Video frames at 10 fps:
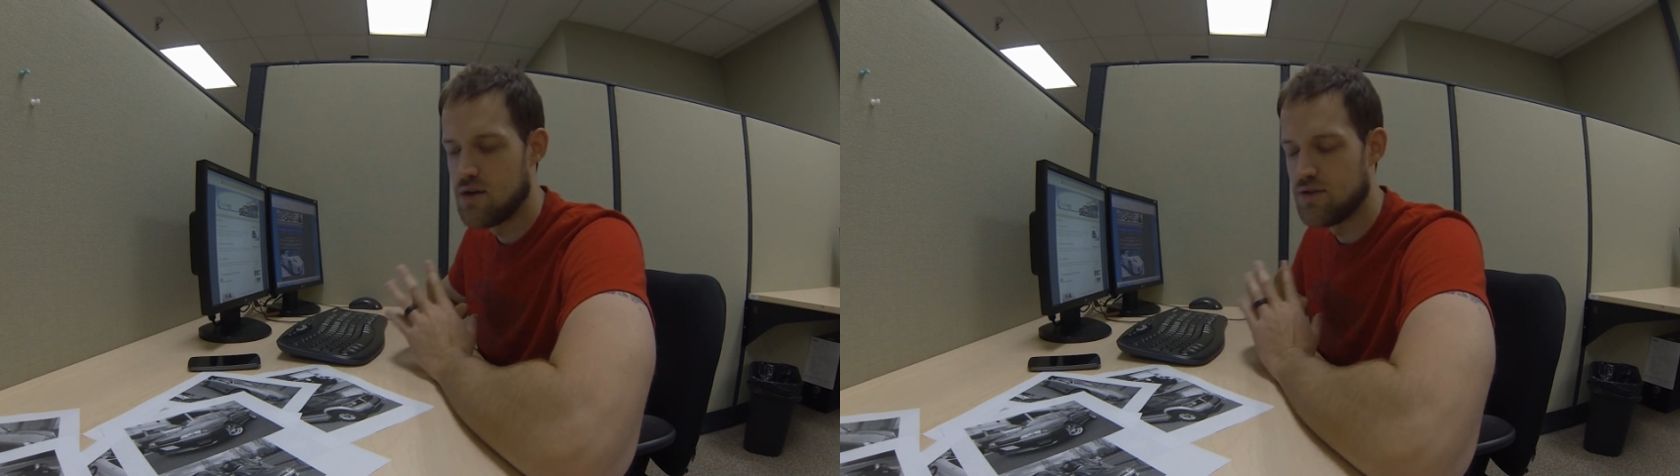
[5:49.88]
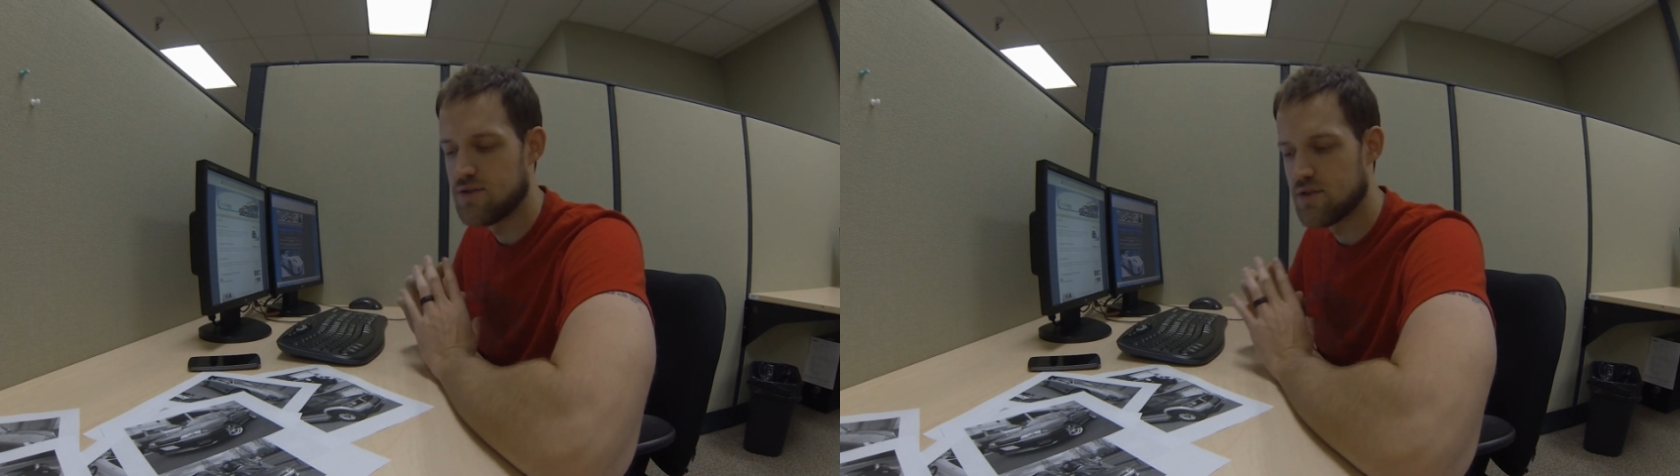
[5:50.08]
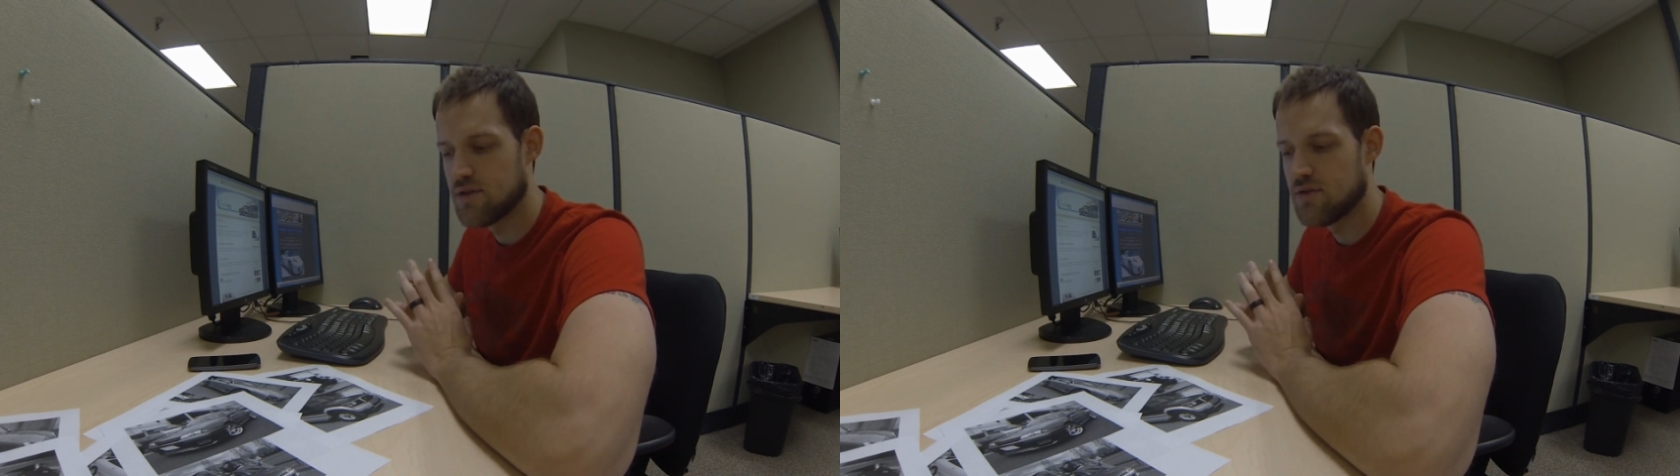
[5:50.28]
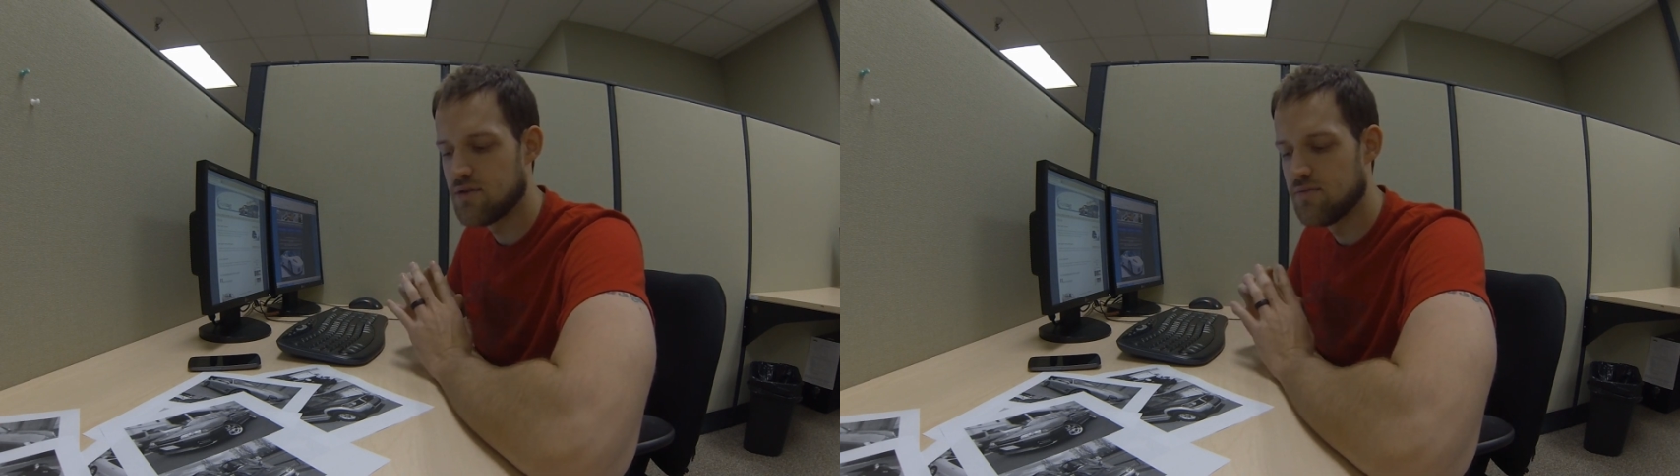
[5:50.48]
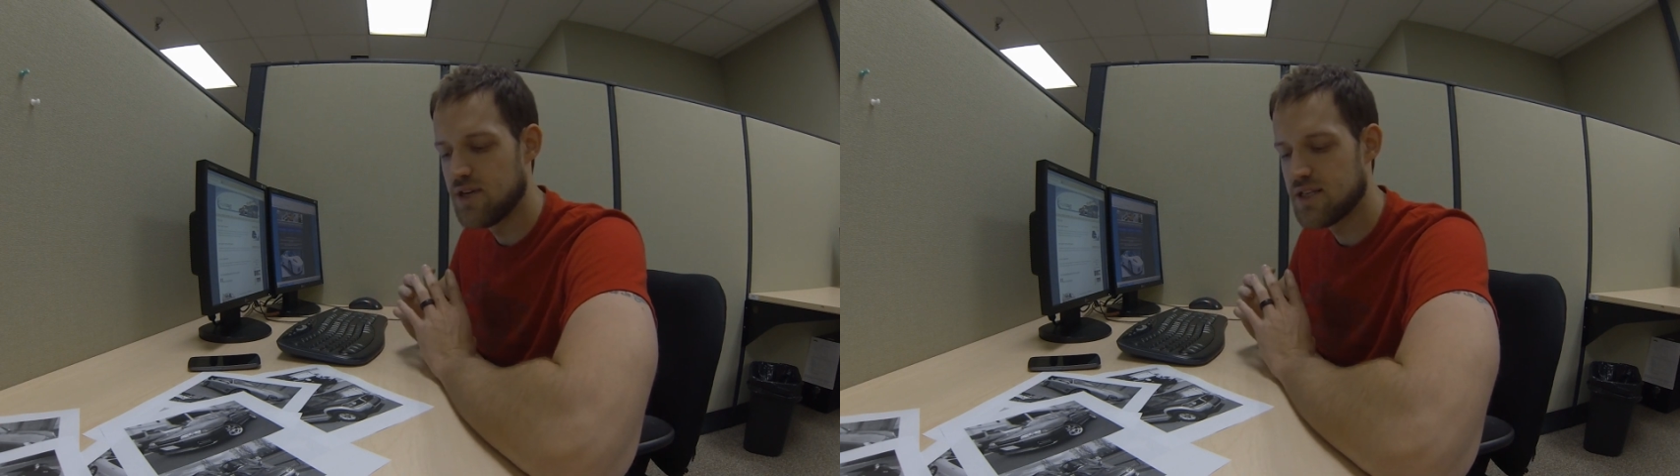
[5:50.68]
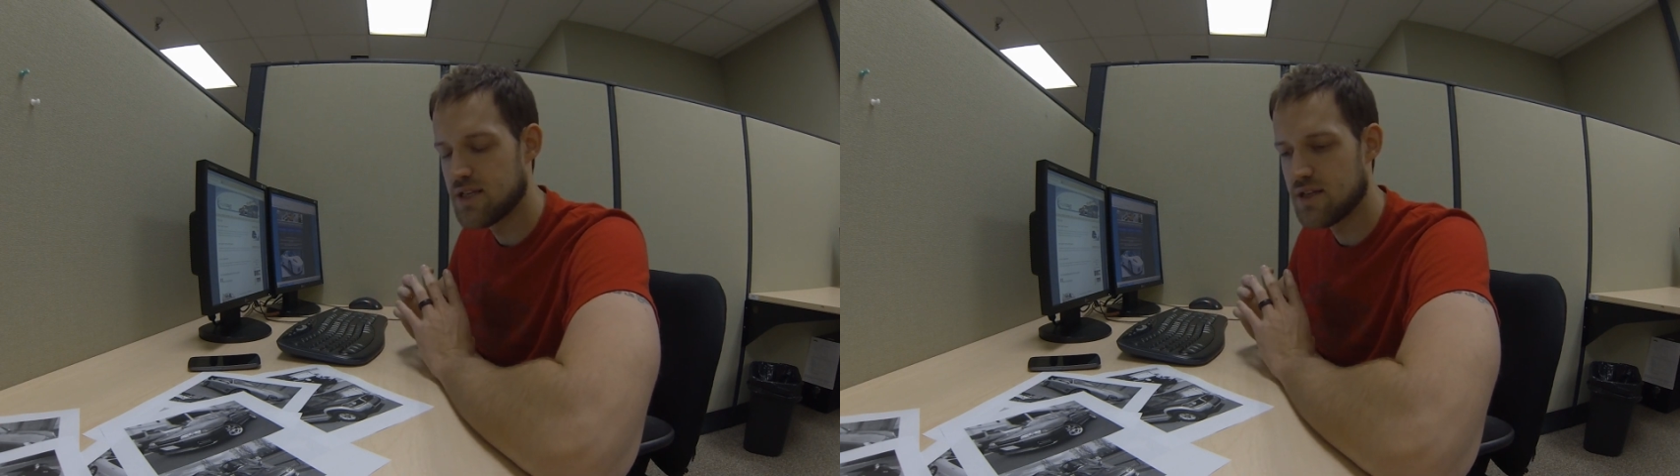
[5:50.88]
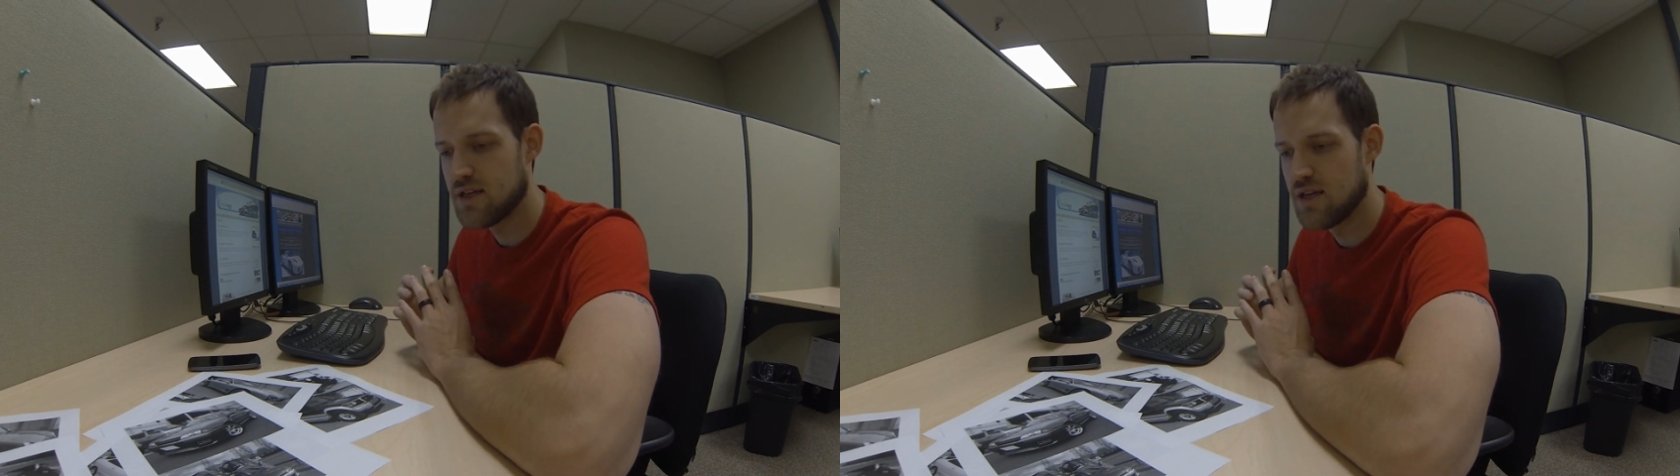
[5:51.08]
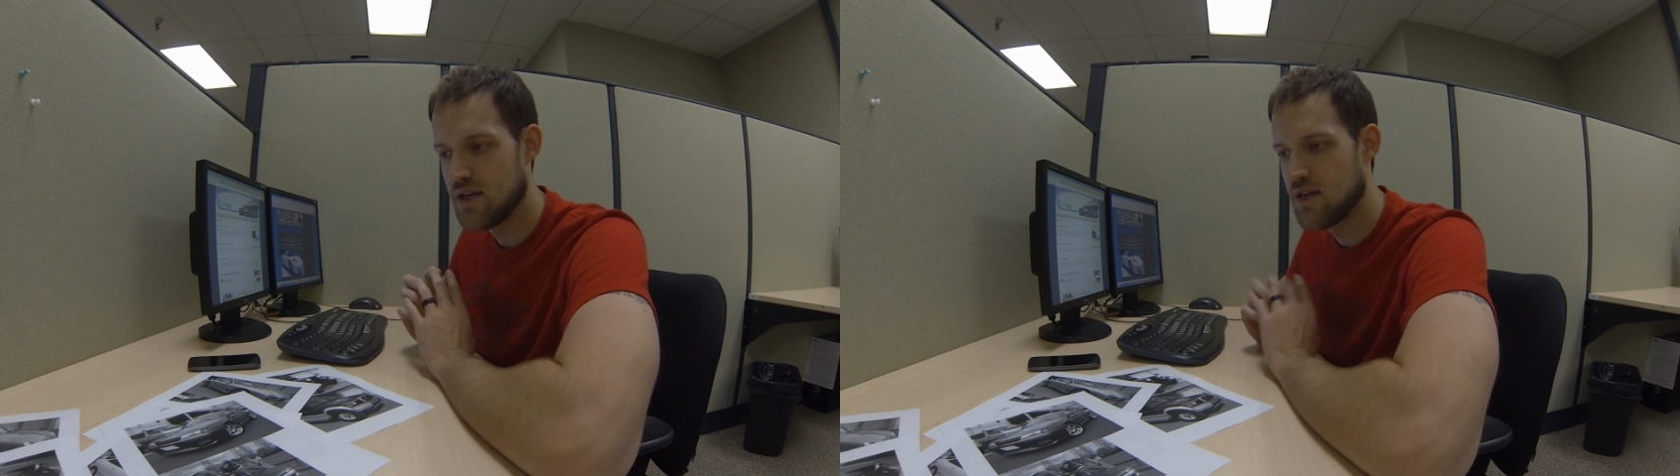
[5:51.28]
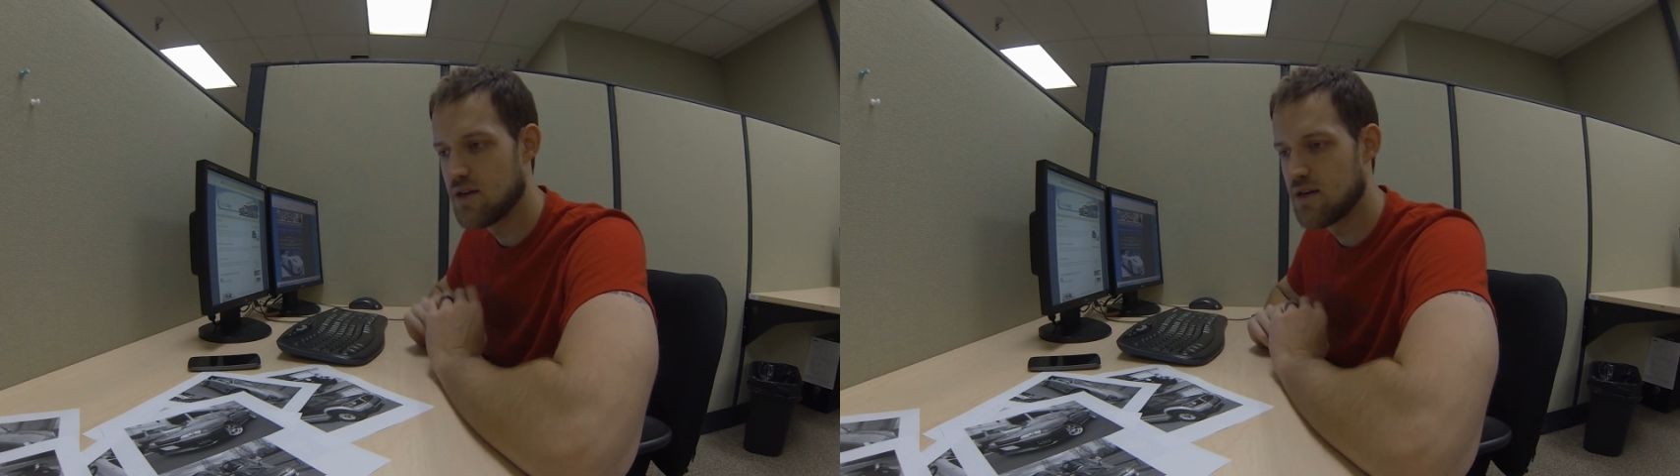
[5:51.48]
So basically,